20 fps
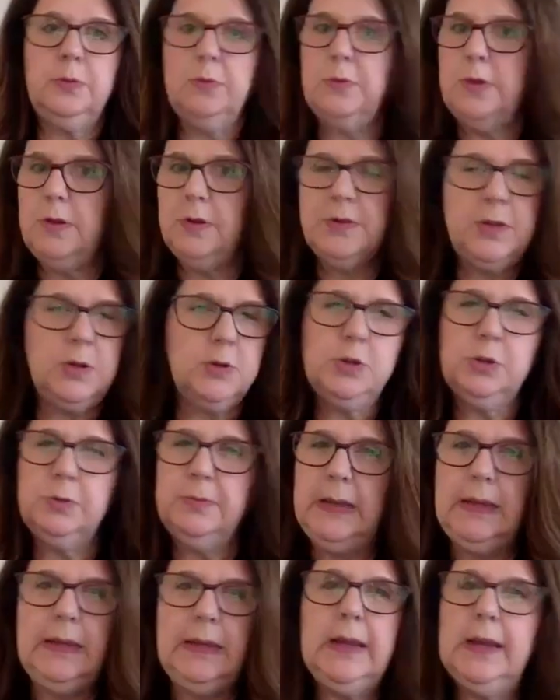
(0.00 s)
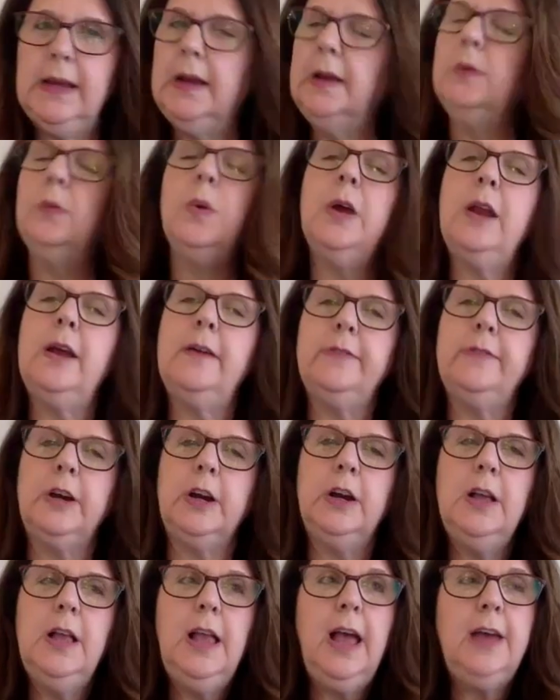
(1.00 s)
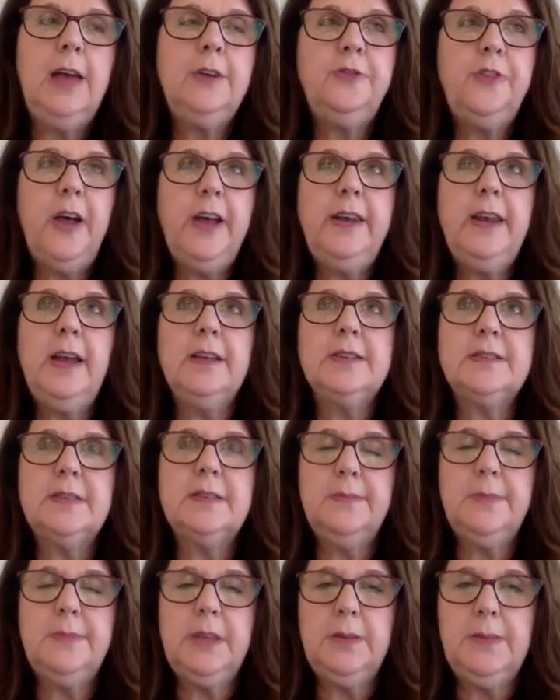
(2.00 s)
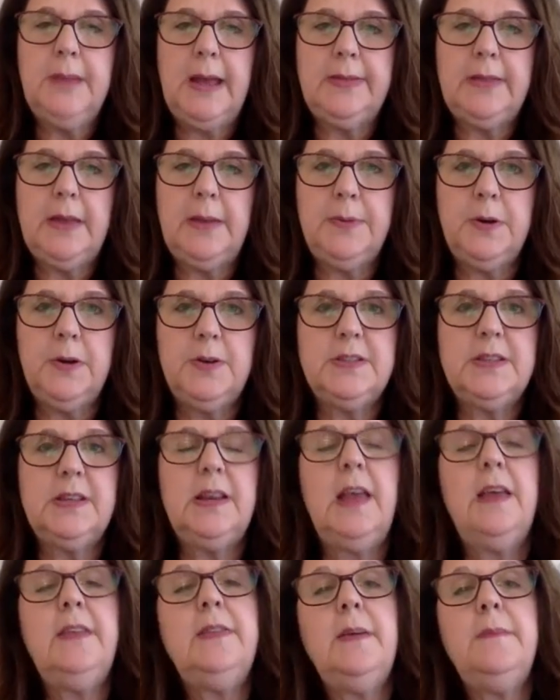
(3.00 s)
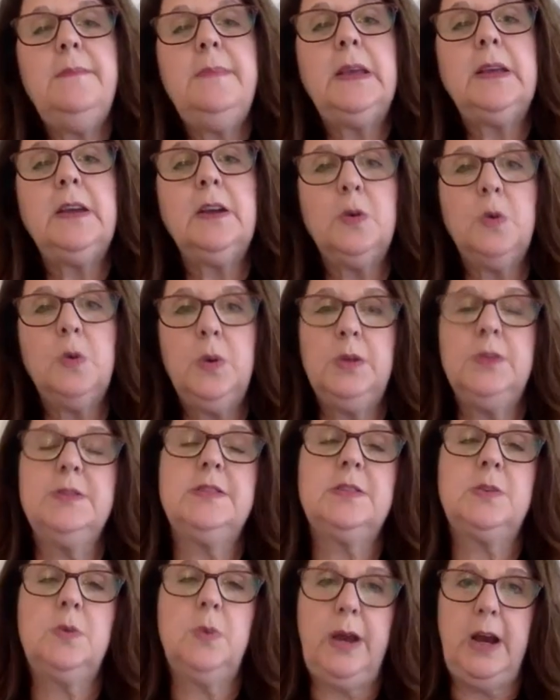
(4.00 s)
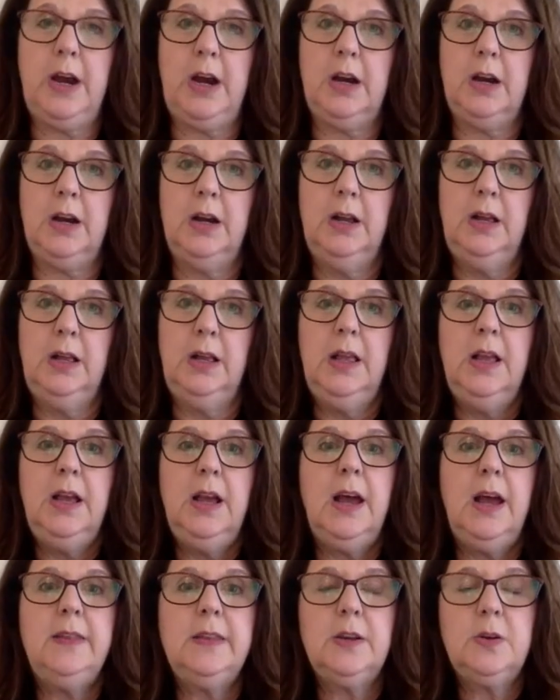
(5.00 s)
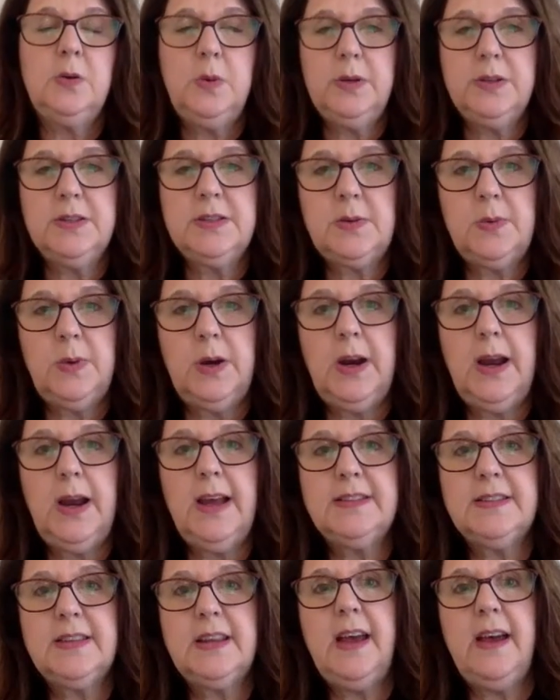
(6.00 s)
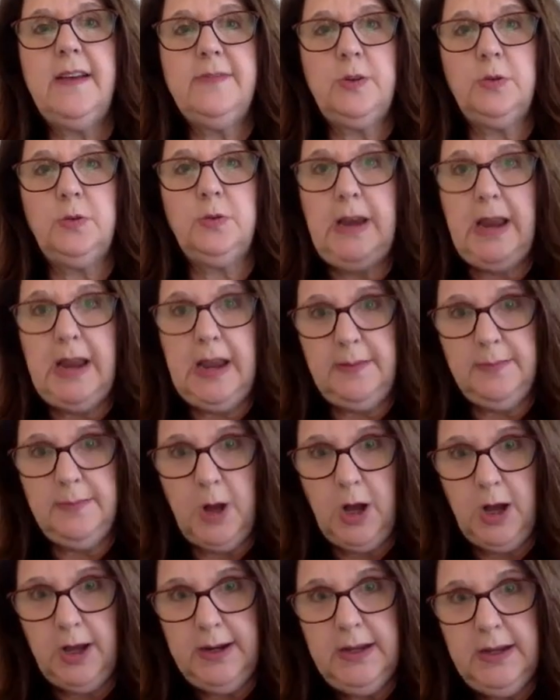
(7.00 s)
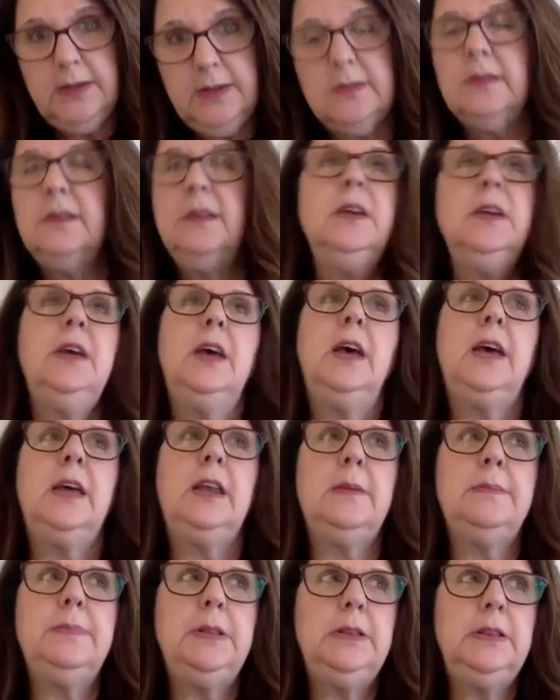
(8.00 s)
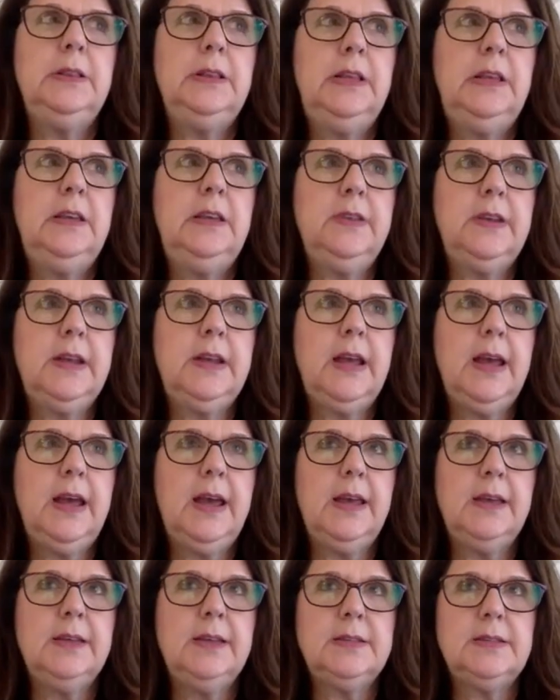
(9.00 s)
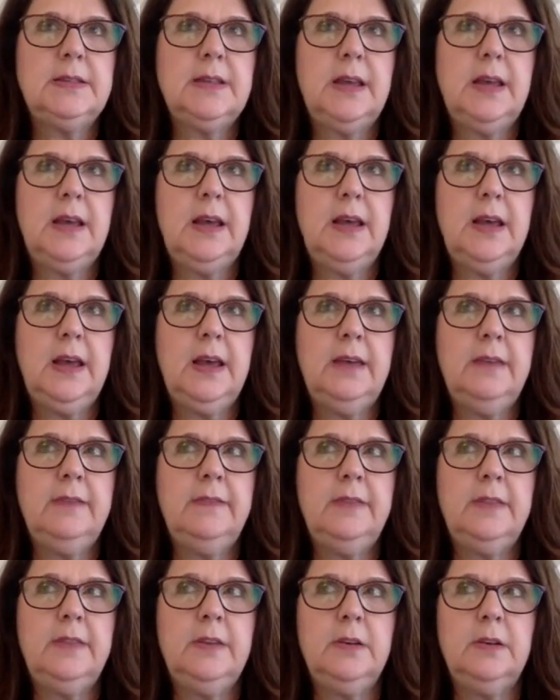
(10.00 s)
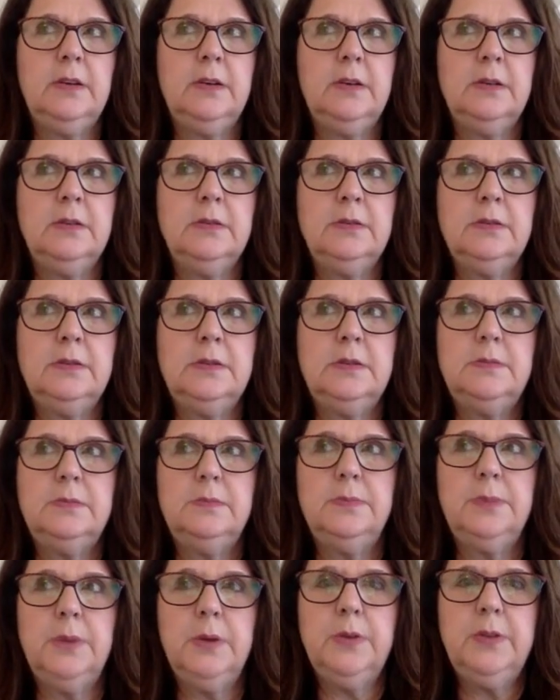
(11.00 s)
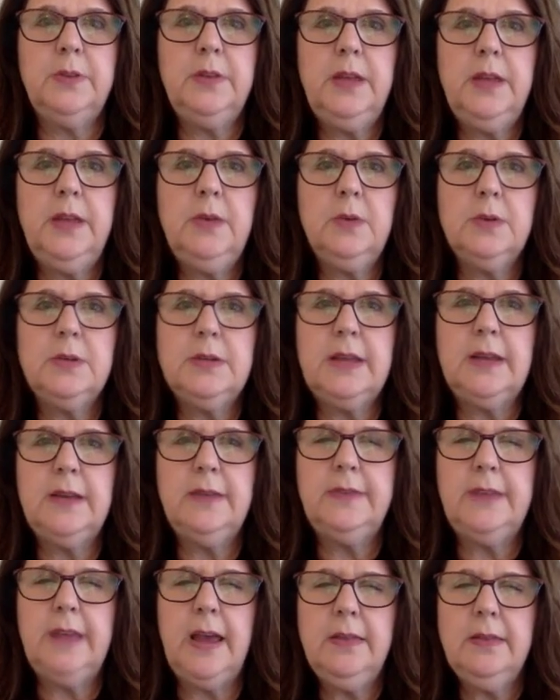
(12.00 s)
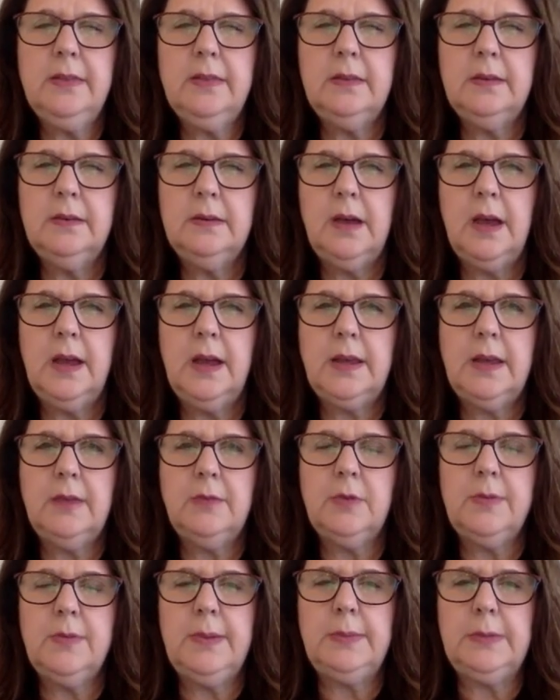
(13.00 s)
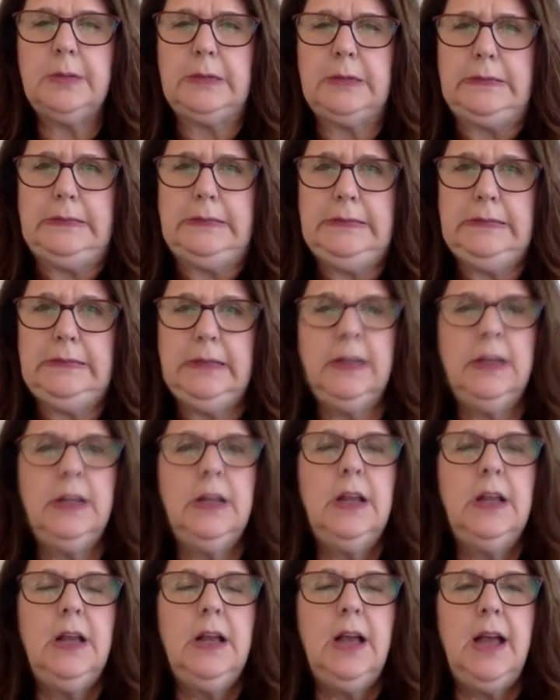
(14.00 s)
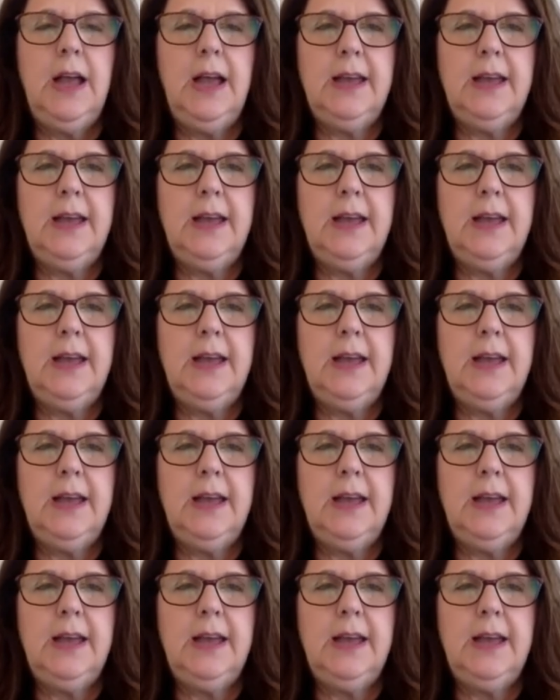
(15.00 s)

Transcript: through their social media and whatever and find out mm-hmm. something about that person and then make a quilt square and the quilt square has to have their name on it and I believe it has to have their birth date or date of death. I can't remember. Mm-hmm. Mm-hmm.